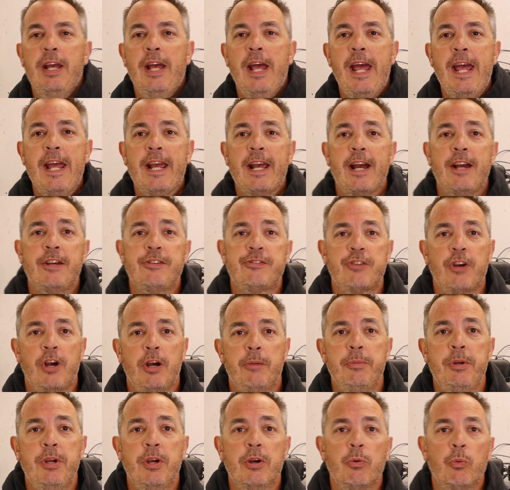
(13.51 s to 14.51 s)
Hey guys,
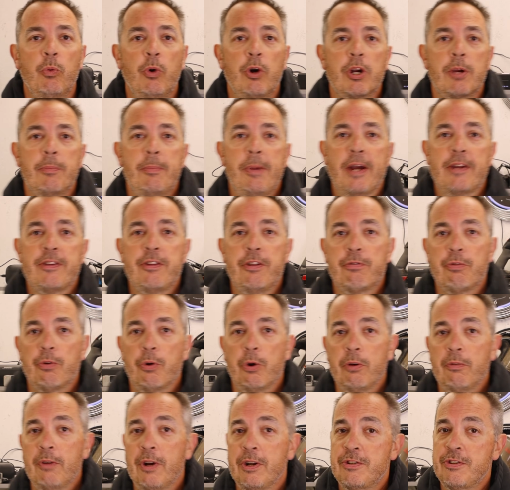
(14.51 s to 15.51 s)
Tom here. Welcome back to
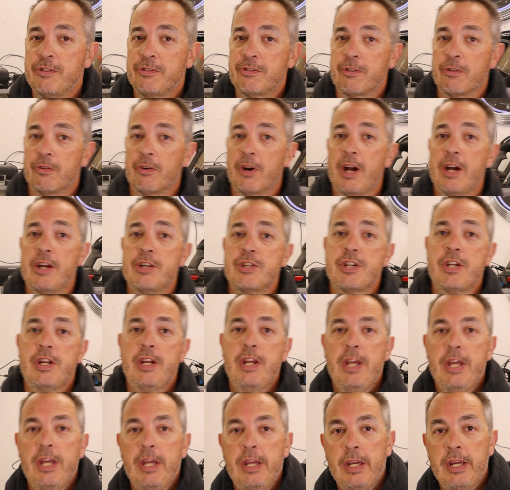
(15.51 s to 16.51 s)
Throwing Wrenches Garage.
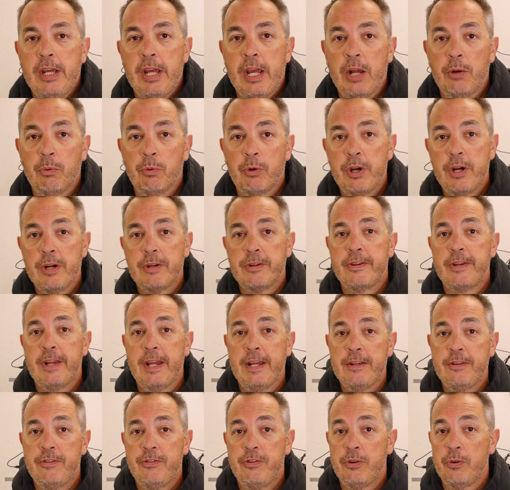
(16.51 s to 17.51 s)
And we're here
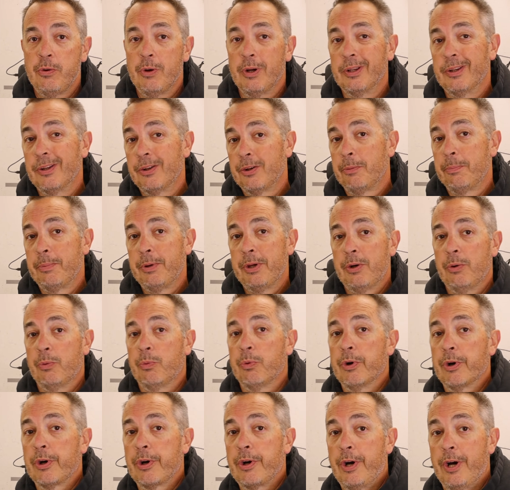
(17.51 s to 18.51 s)
today to do a little bit
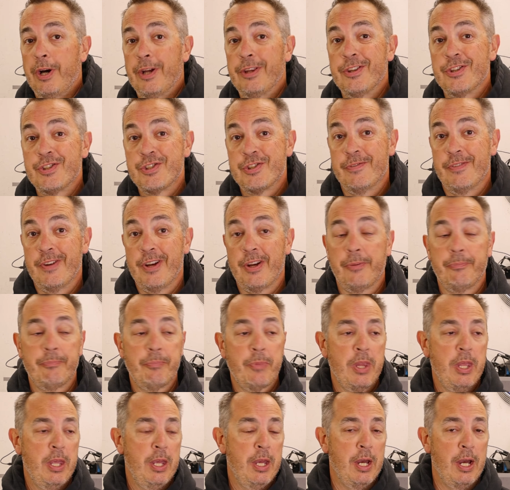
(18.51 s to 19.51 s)
of work on the Chevelle.
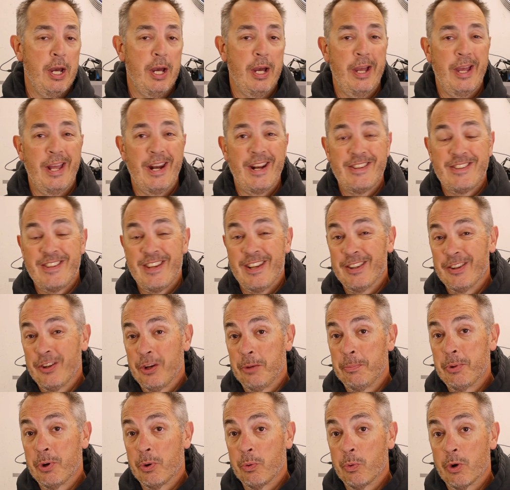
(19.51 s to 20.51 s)
And I say a
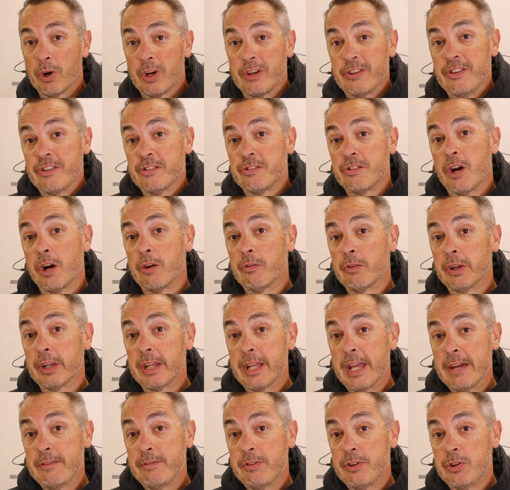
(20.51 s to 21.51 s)
little bit of work because it's not
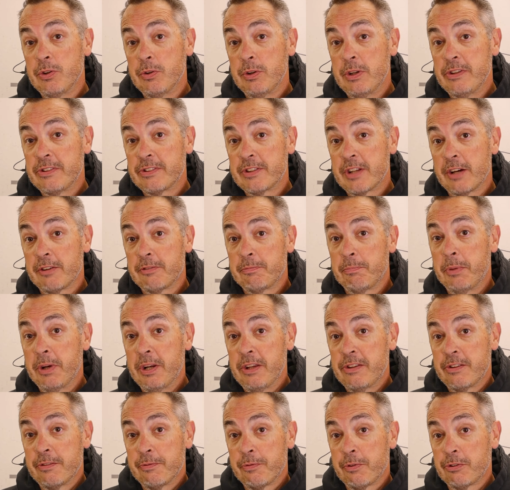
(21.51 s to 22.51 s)
really heavy duty stuff,
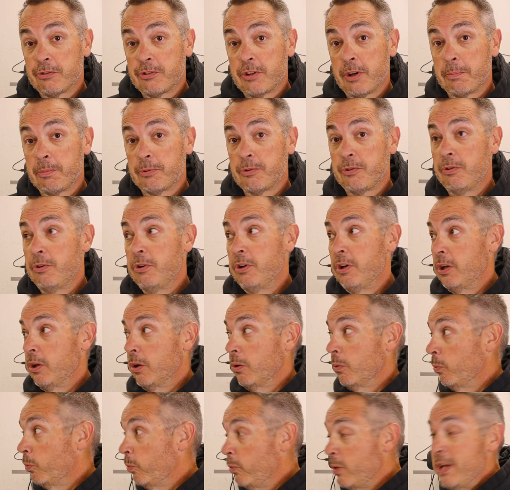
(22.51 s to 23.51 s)
but it's the first opportunity
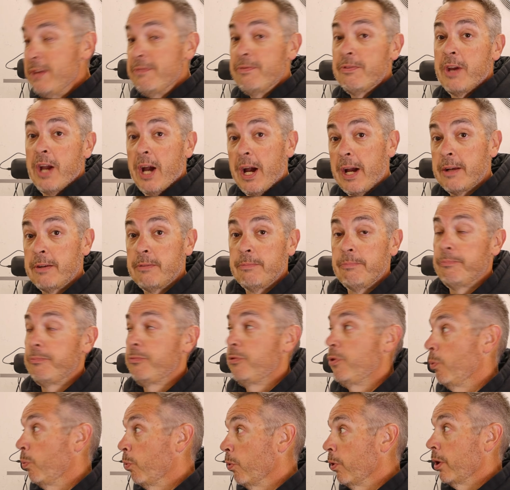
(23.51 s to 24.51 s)
that we've
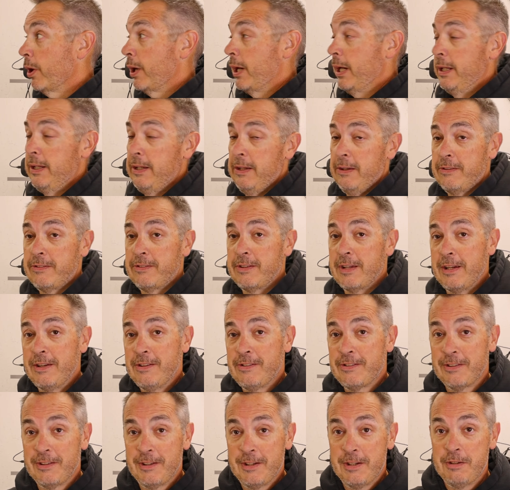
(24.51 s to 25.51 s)
got to work in this
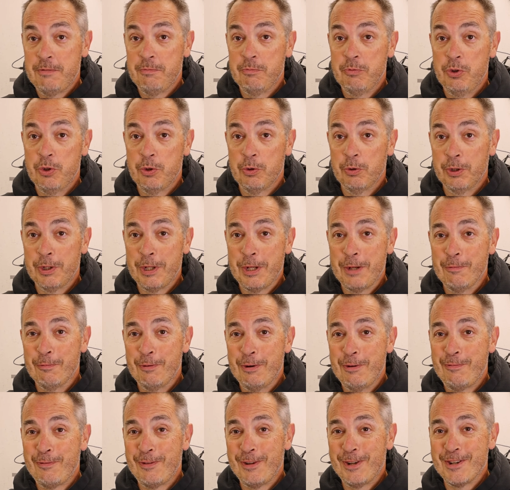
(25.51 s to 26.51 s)
nicely, newly
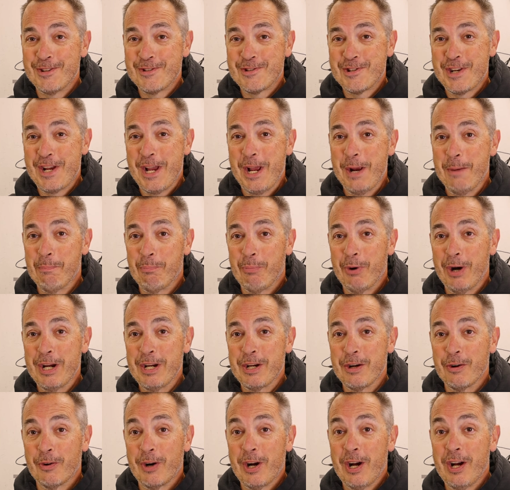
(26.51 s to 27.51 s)
refinished and
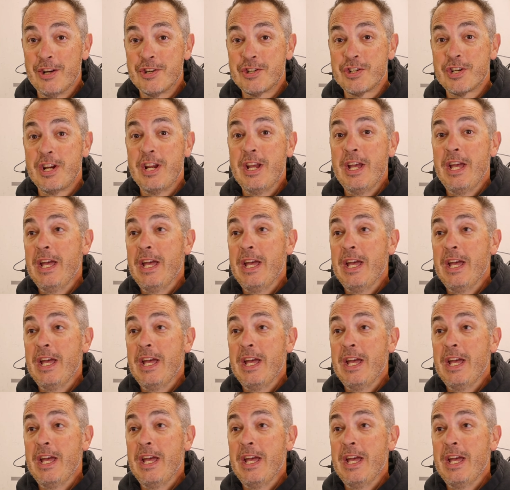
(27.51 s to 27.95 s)
bright garage.